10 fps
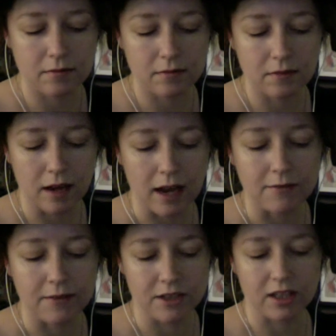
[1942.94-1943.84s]
I
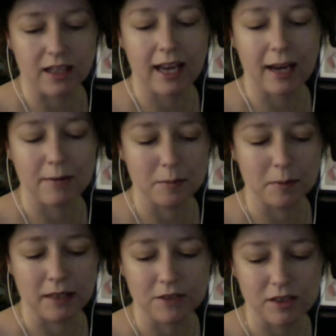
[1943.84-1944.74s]
eventually came to
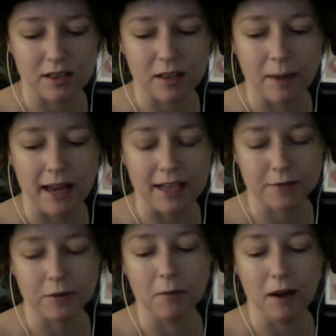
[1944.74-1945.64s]
believe, just in the past
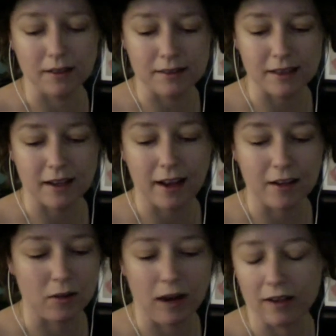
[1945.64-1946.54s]
few months, that I
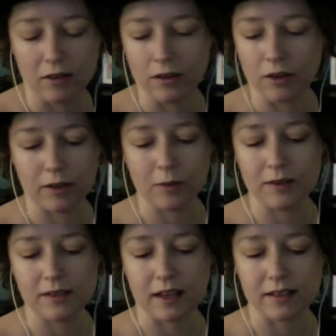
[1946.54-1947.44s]
don't agree with
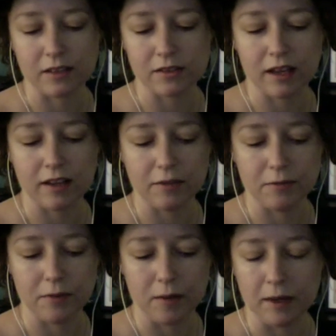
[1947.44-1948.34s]
sex outside
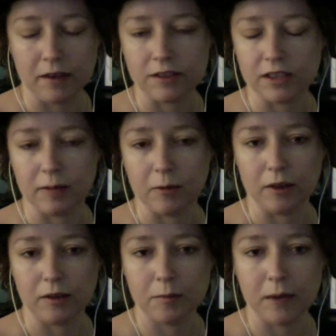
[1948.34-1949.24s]
of marriage
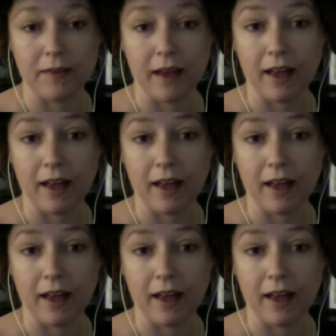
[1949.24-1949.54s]
anymore, and that's